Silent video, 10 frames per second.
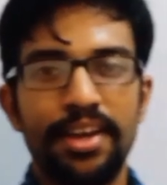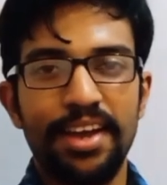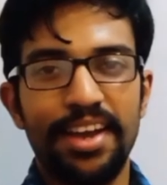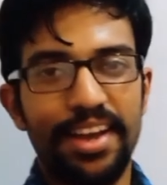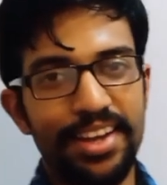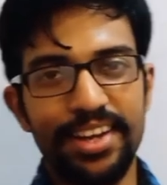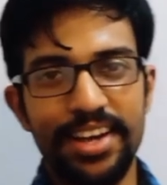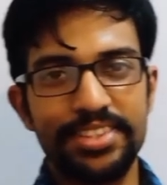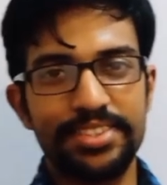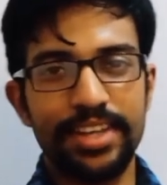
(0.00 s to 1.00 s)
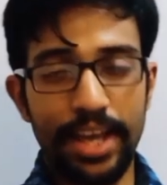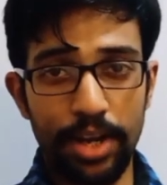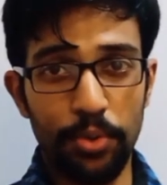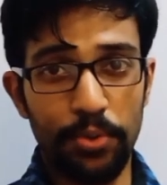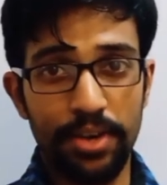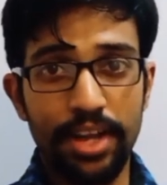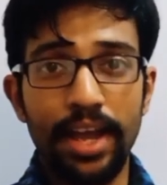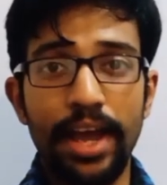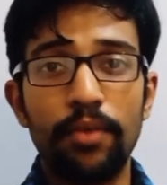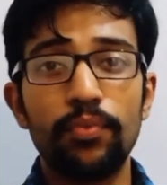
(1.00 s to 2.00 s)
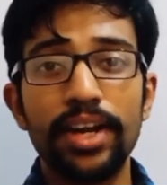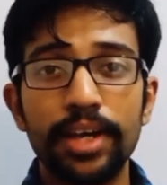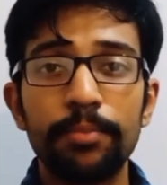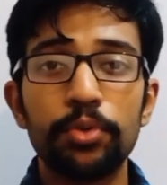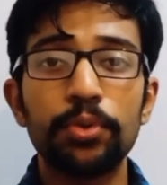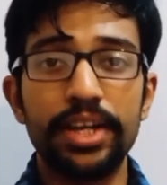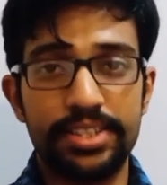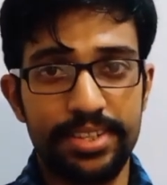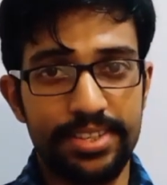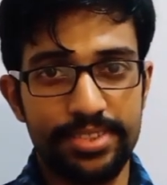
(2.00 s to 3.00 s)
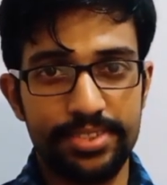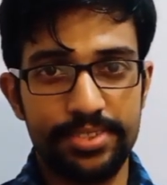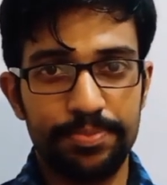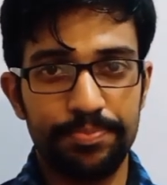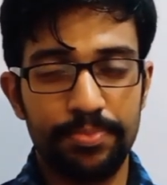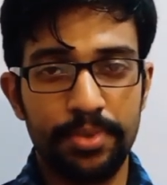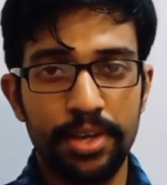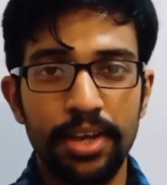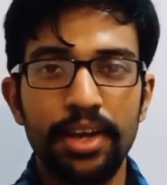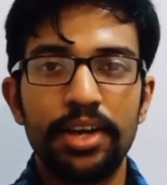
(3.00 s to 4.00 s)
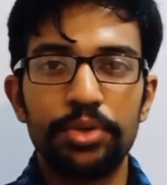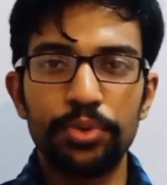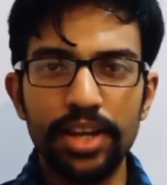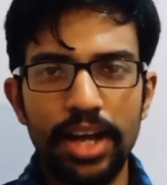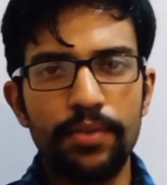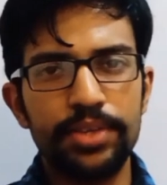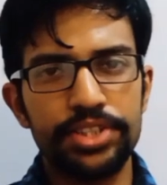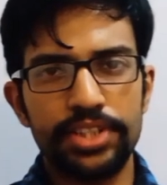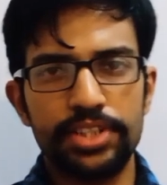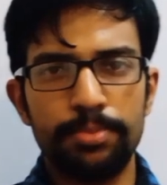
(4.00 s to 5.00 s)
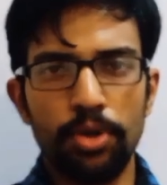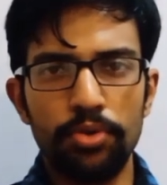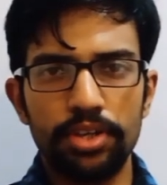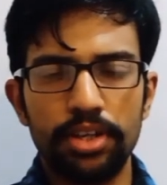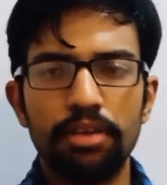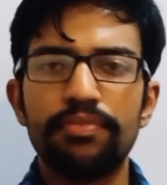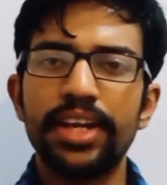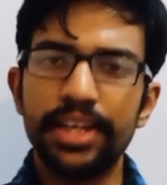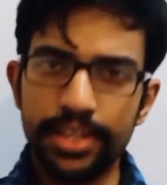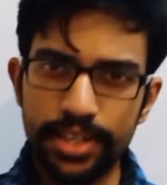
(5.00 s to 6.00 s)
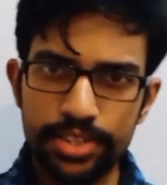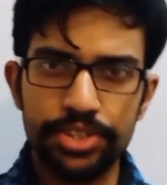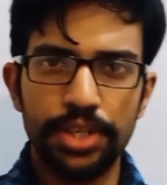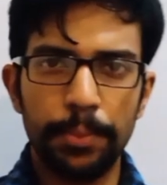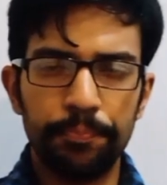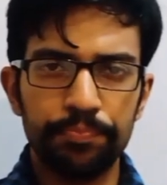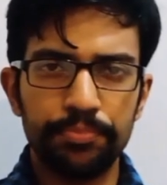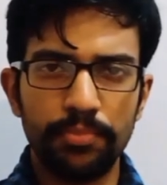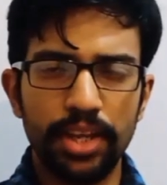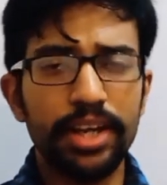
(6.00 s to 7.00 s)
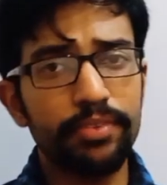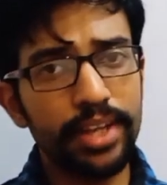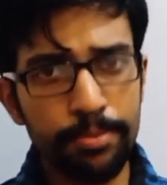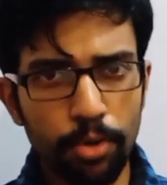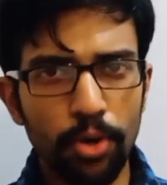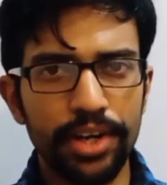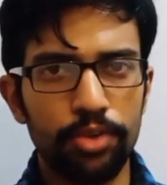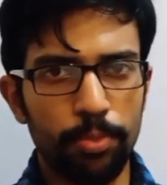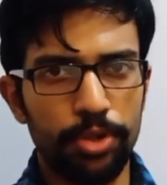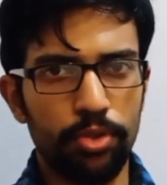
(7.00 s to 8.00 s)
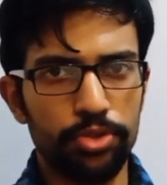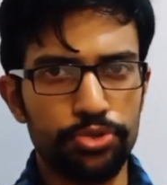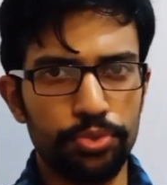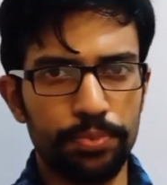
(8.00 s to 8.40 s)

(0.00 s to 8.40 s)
Hey guys, hello and welcome to SNS. Today I will discuss about a very interesting and very important topic also.